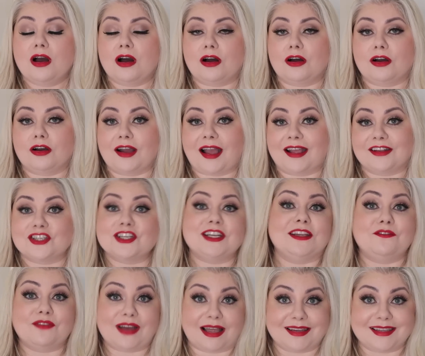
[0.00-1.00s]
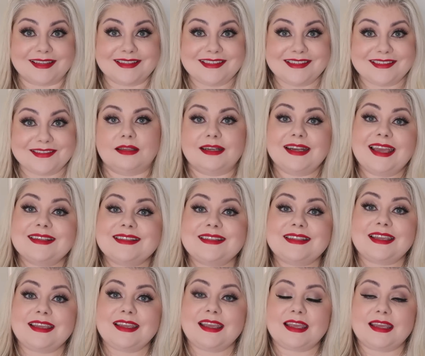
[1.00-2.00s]
are actually valid. The next
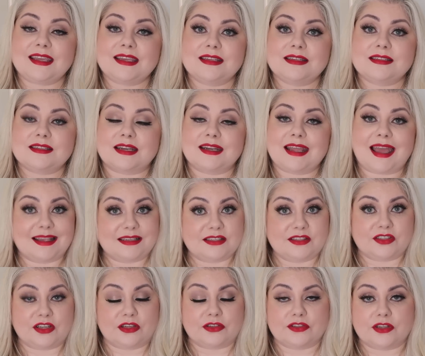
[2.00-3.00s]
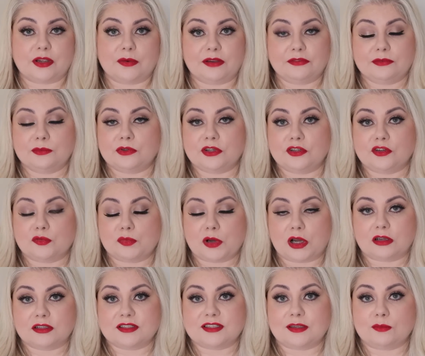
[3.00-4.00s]
thing is an ESTA. So everyone in your
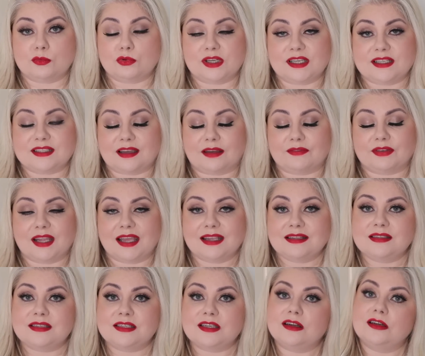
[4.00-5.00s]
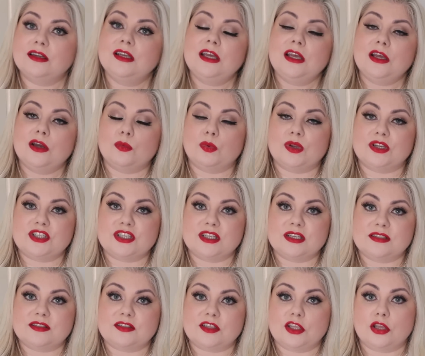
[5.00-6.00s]
party will need to have an ESTA, which
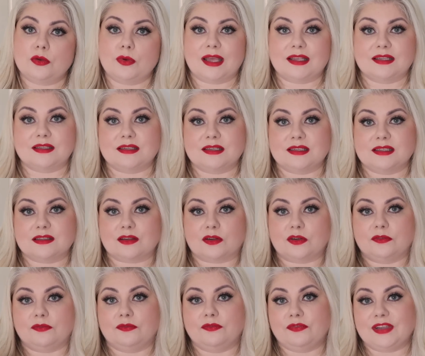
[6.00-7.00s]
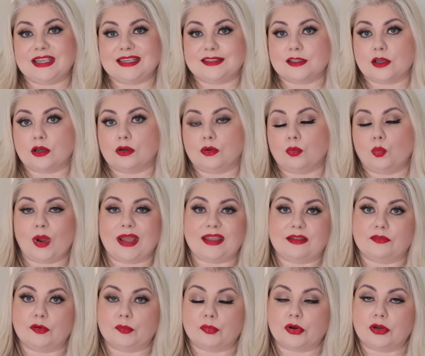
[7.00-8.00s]
is the US's kind of visa
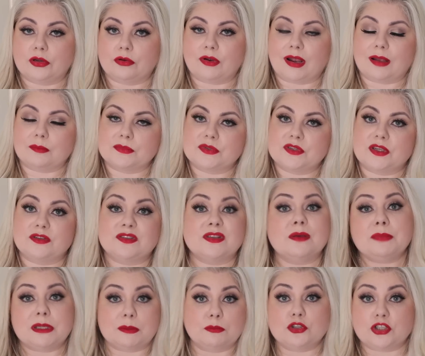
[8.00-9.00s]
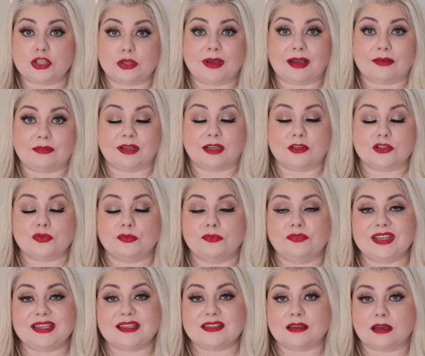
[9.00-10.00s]
waiver program. So some people do have an actual
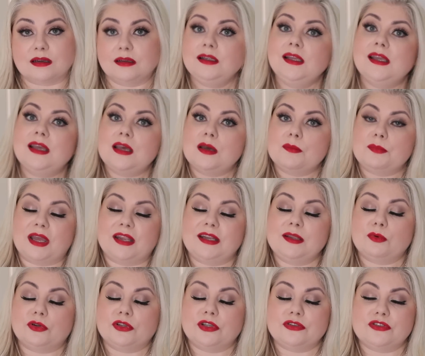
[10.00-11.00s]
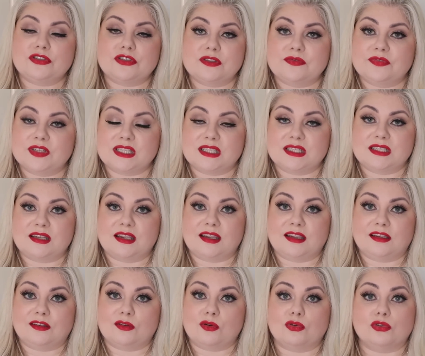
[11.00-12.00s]
visa, but anyone who's just
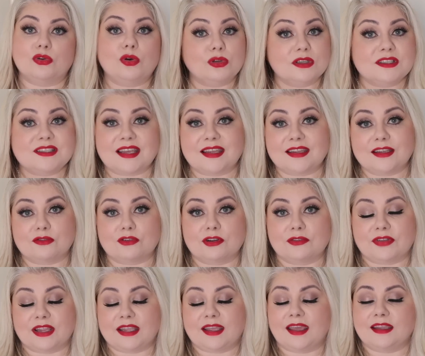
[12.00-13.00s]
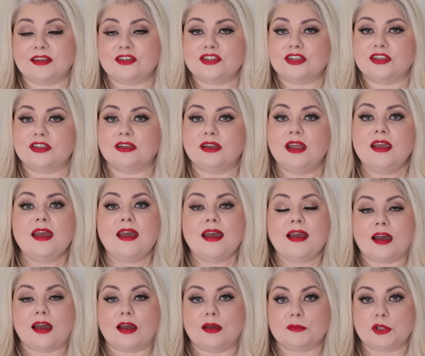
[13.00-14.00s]
visiting on holiday or on vacation,
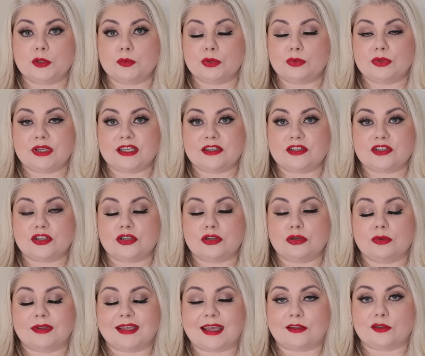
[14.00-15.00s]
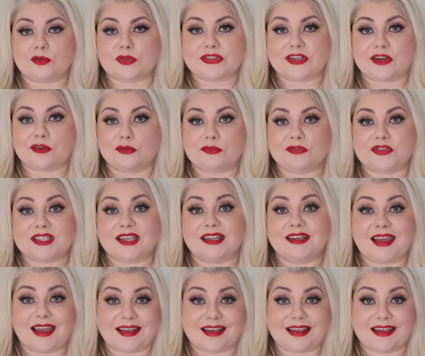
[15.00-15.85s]
you will need to get yourselves an